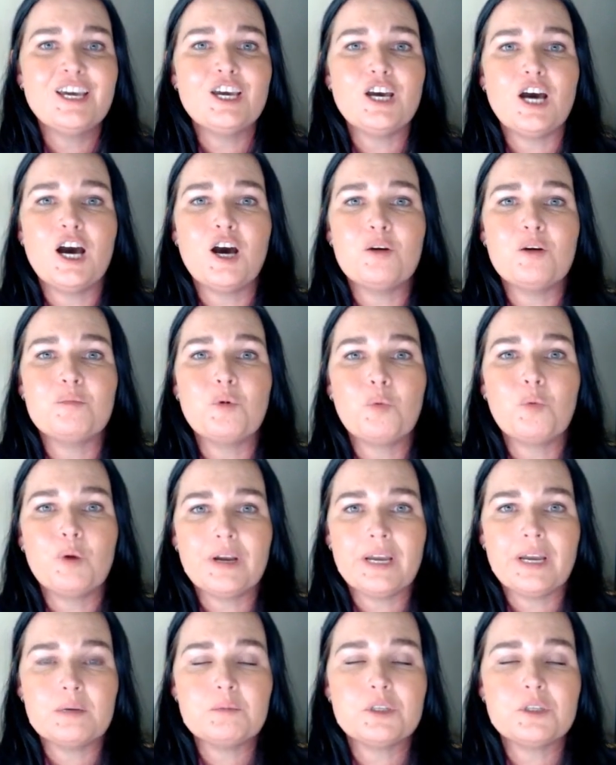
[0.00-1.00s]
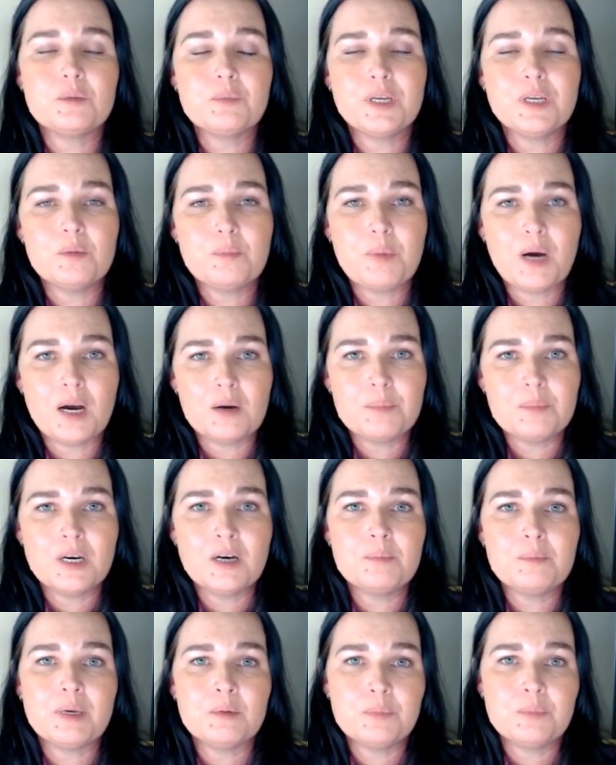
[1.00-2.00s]
Mm-hmm. um, we're able to put a pop
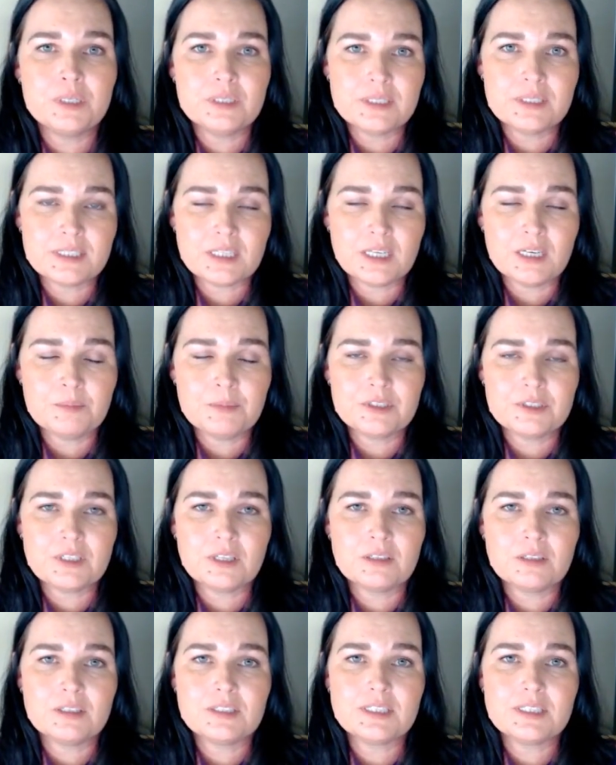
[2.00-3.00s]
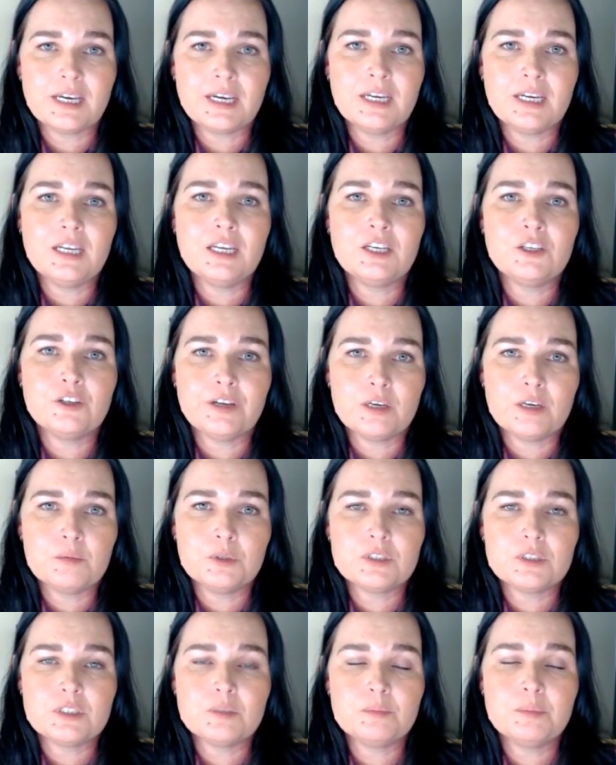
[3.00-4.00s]
up and put disclaimers on the site, and you're
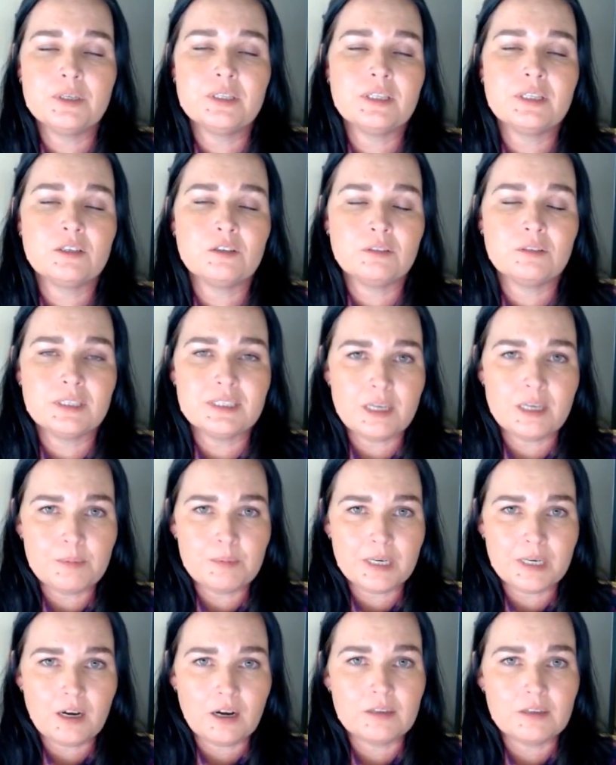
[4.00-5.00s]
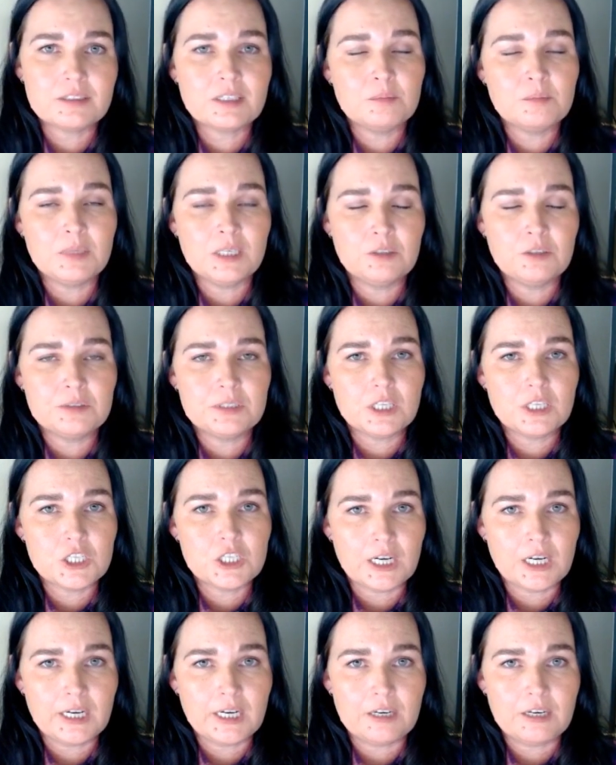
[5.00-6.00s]
able to put that only debit cards can be used to
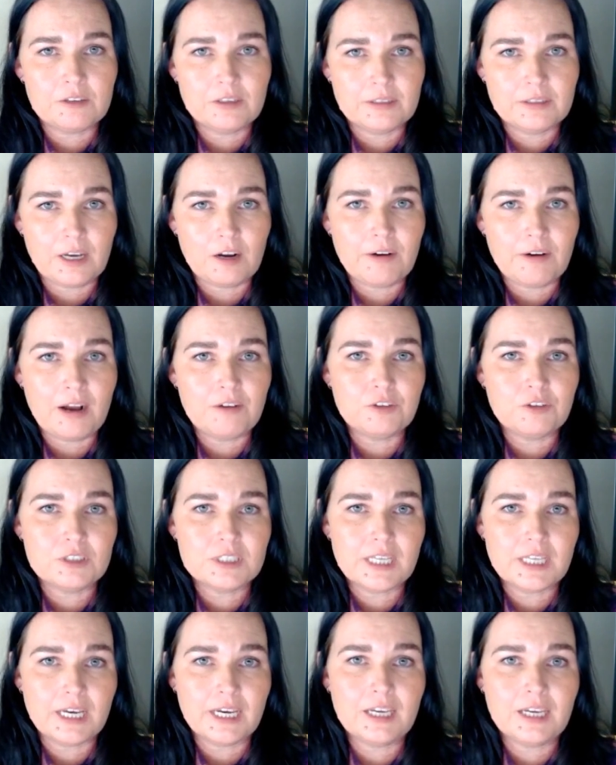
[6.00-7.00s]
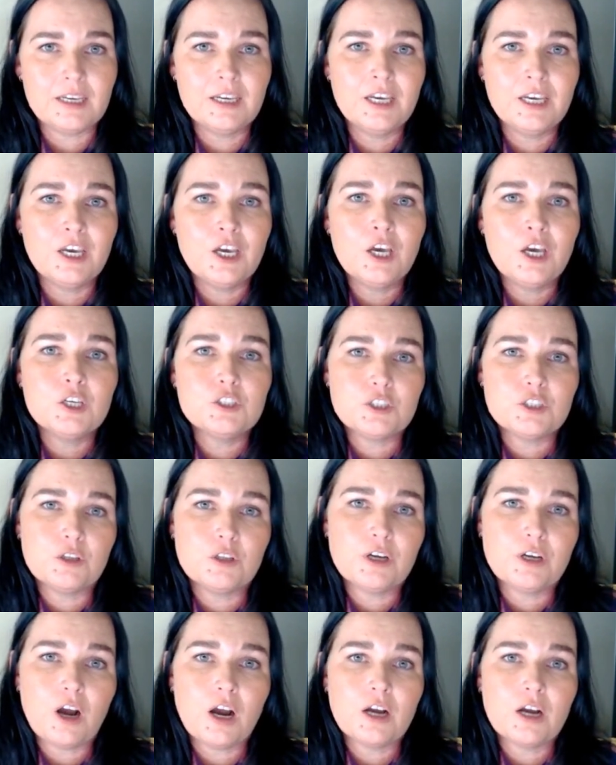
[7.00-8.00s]
check out on that raffle site. So
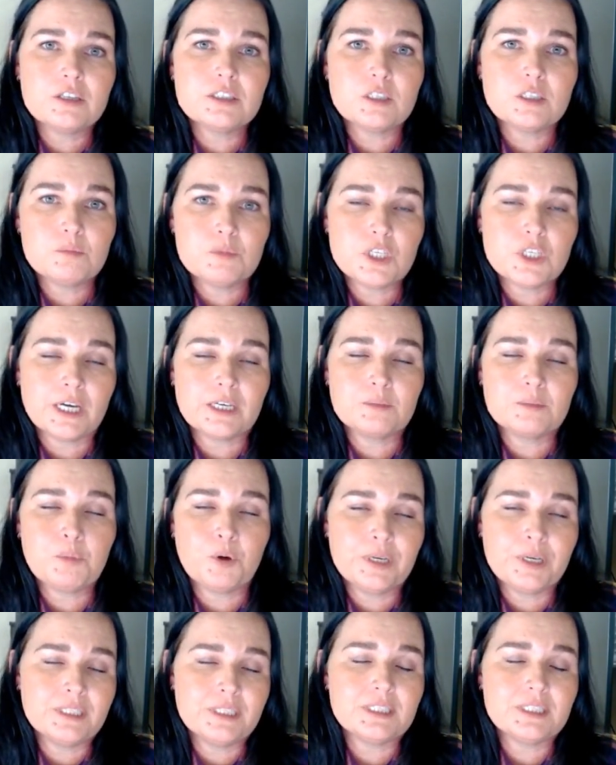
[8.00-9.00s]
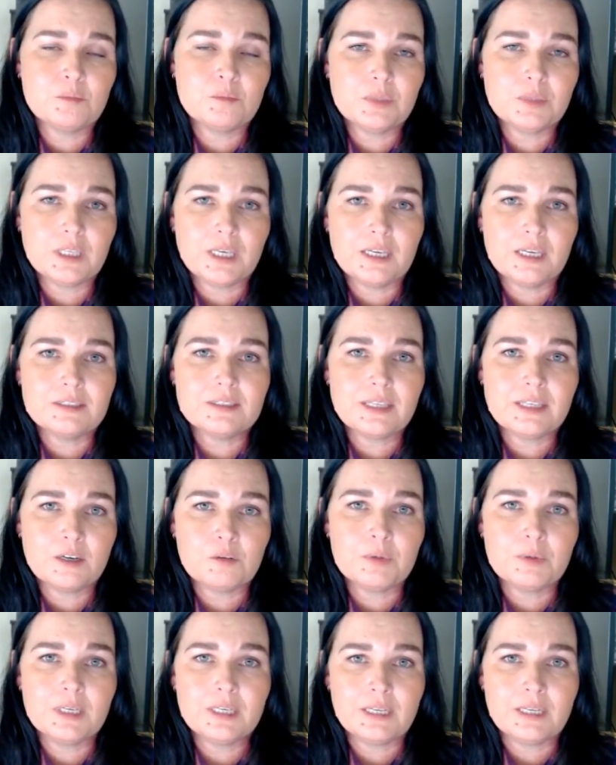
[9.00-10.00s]
there are some checkpoints in place that
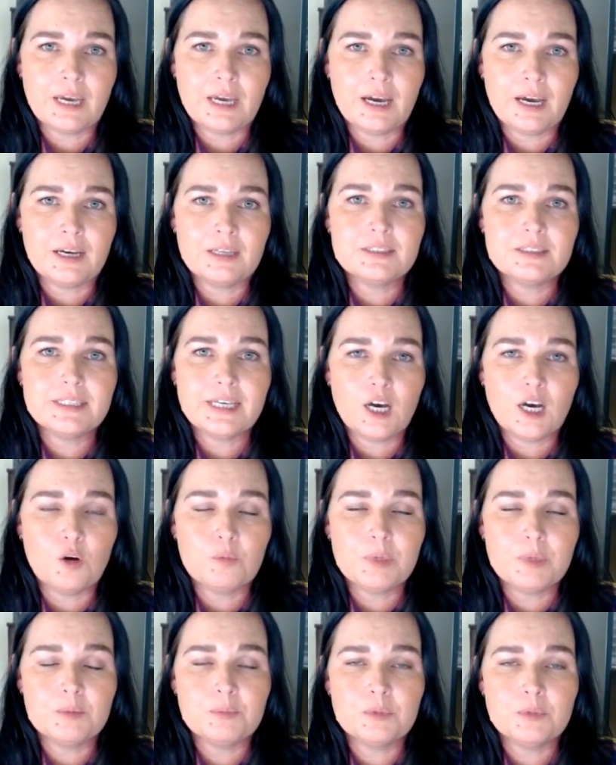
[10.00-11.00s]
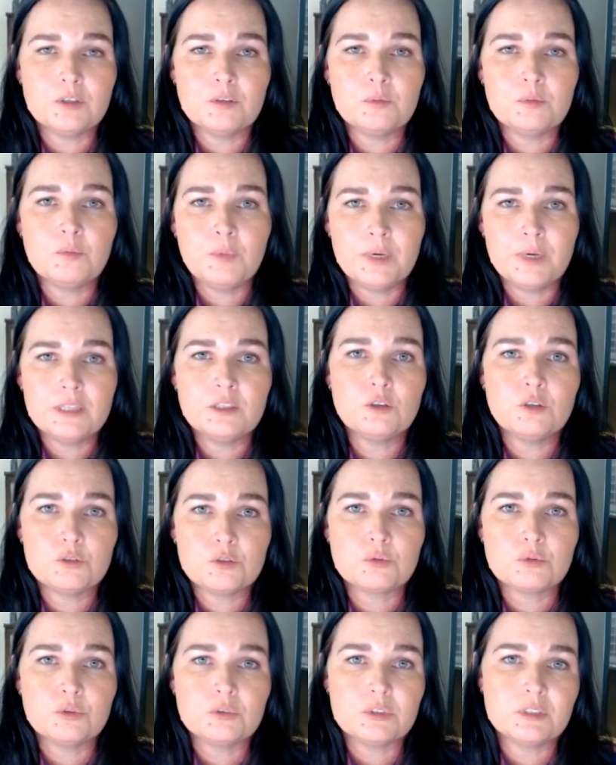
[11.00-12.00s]
we can add to help people with
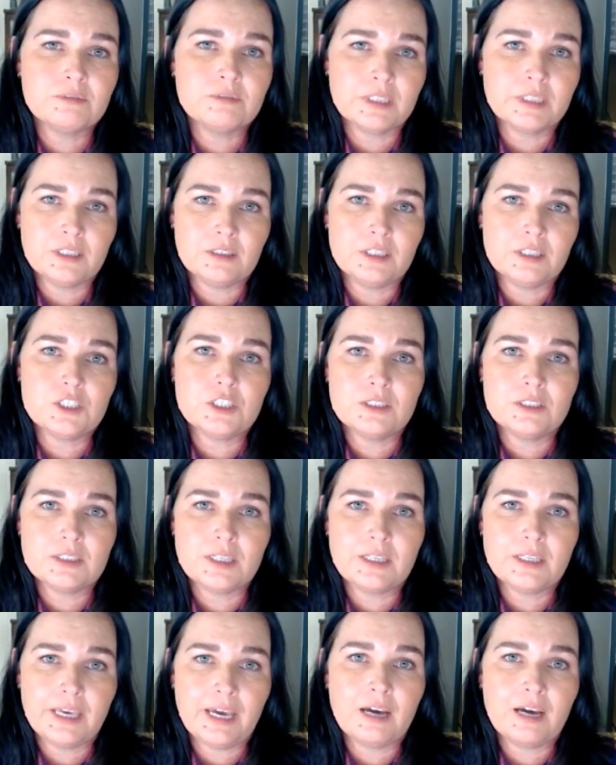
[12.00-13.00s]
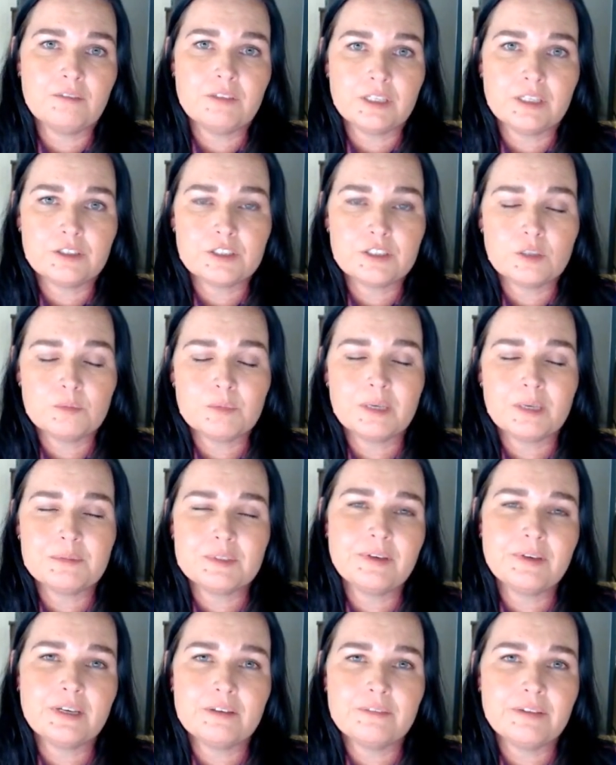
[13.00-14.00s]
those rules and regulations that they have that are sometimes
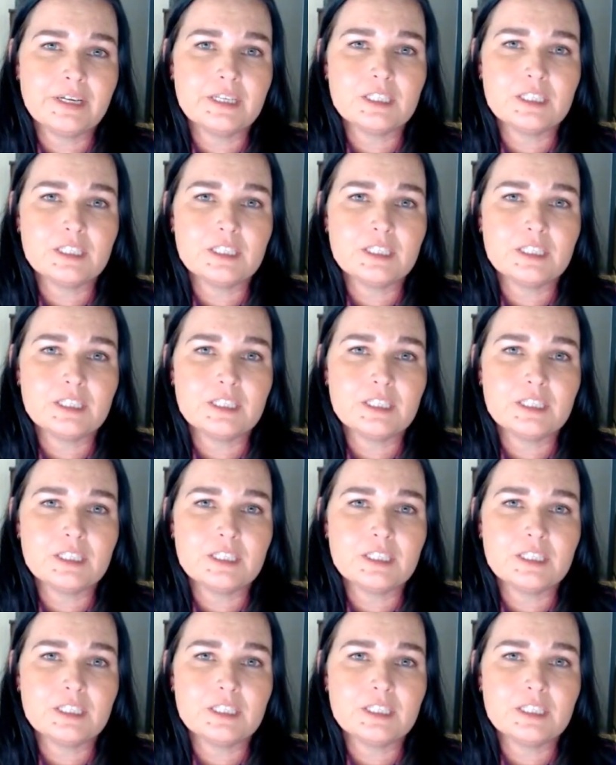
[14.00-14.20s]
very, very